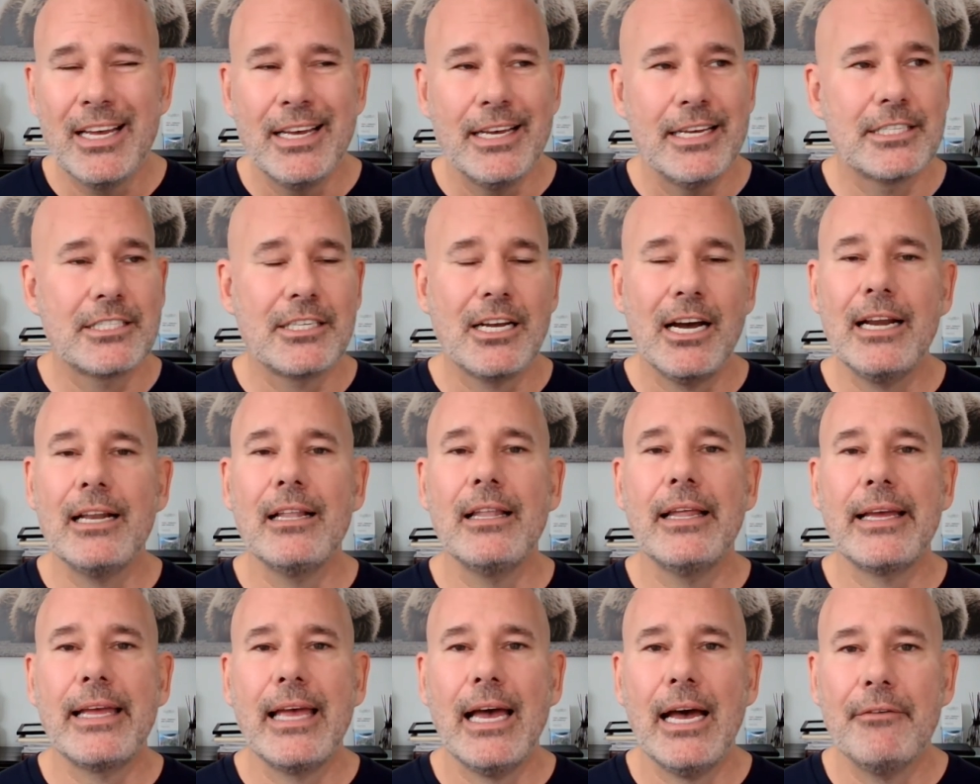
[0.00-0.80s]
It's kind of
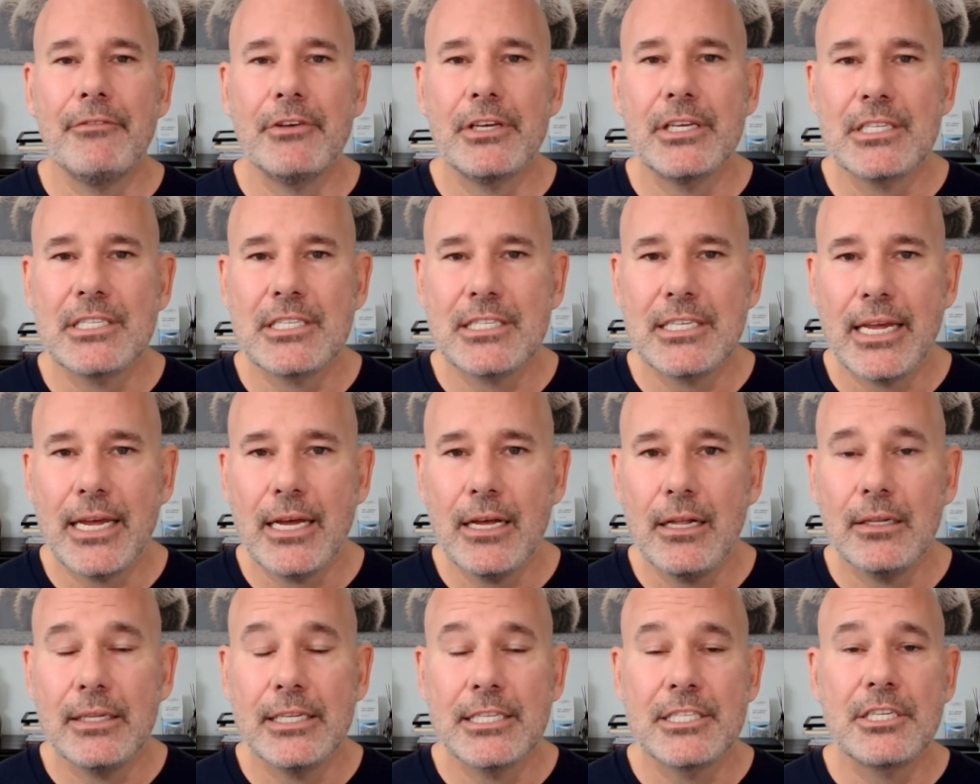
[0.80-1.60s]
like having a
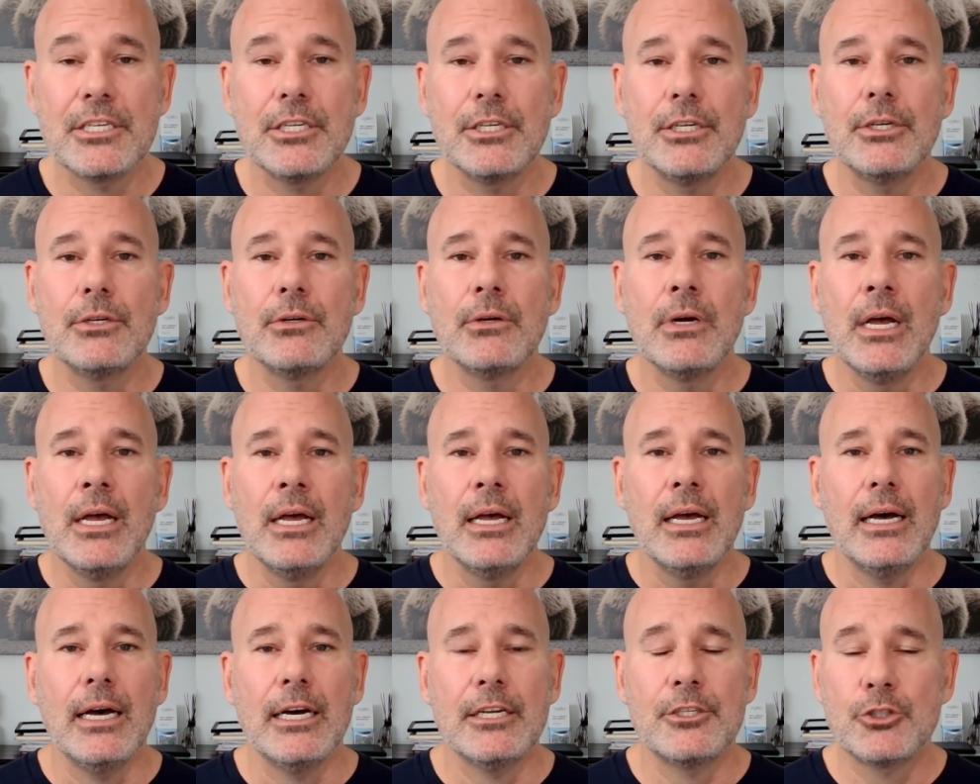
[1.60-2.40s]
sale. It's going to
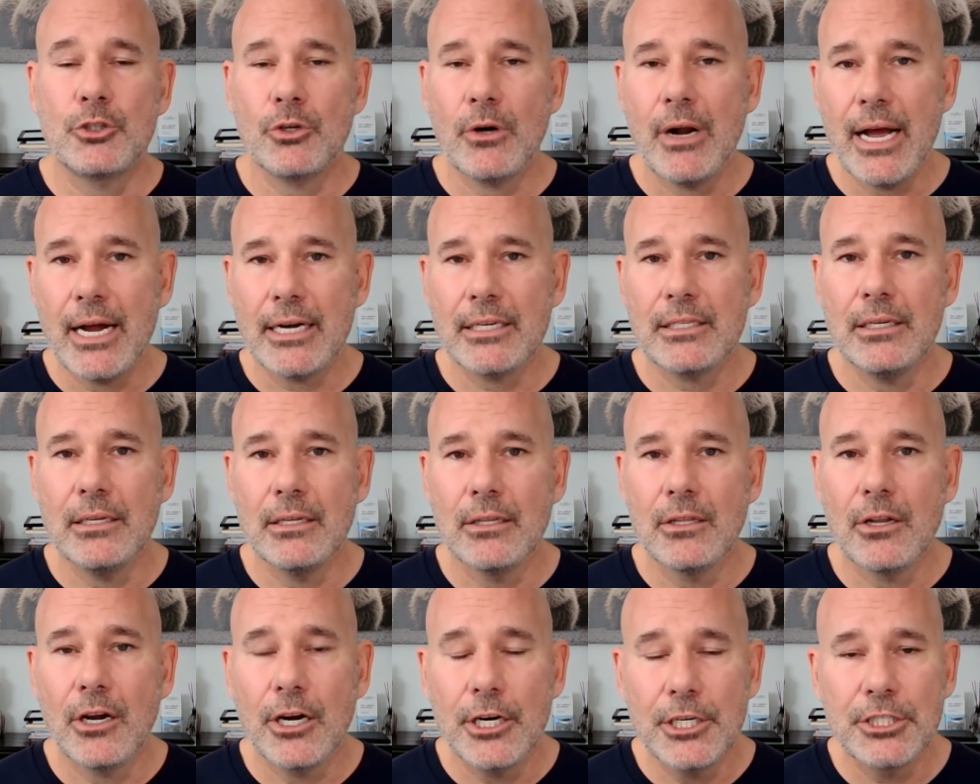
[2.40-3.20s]
attract a
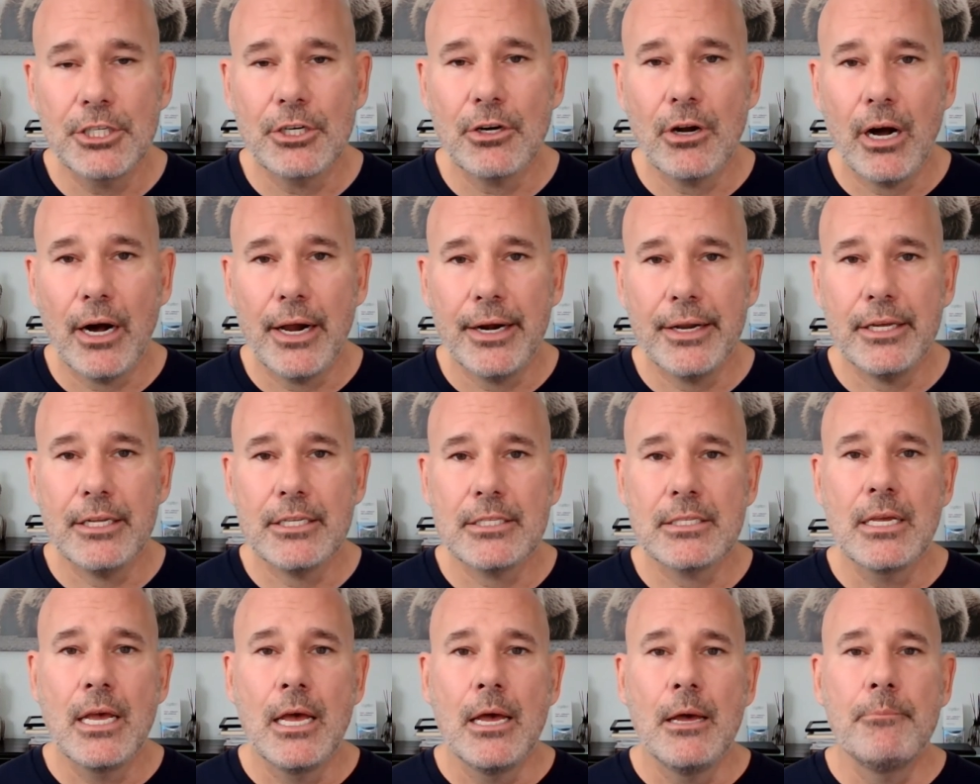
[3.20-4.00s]
larger
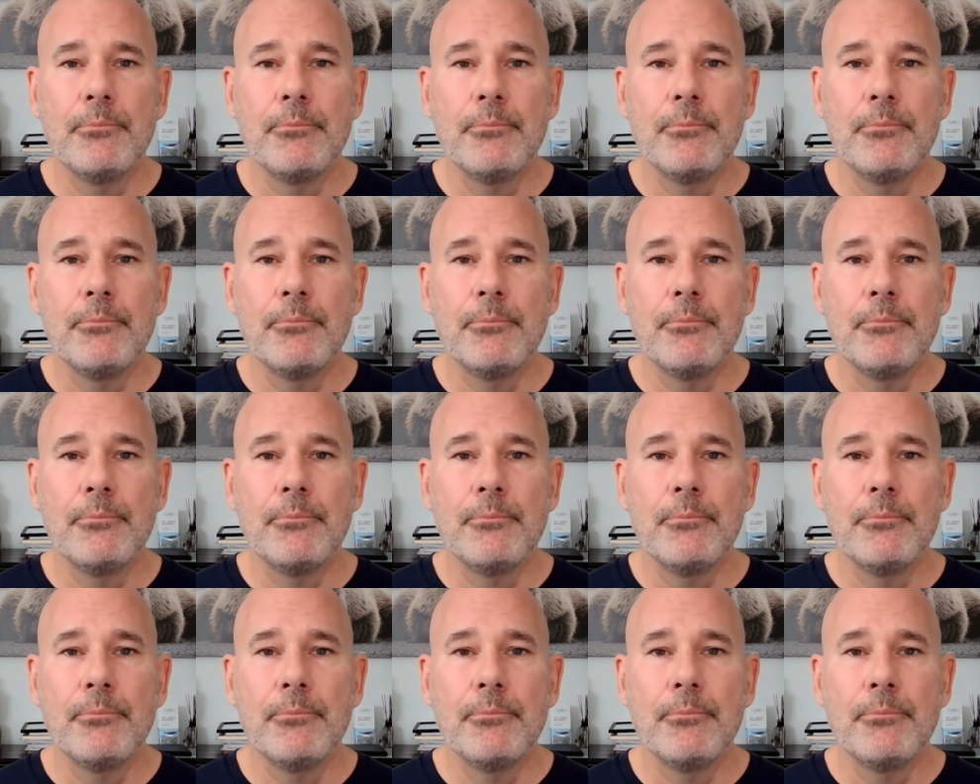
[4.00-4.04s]
audience.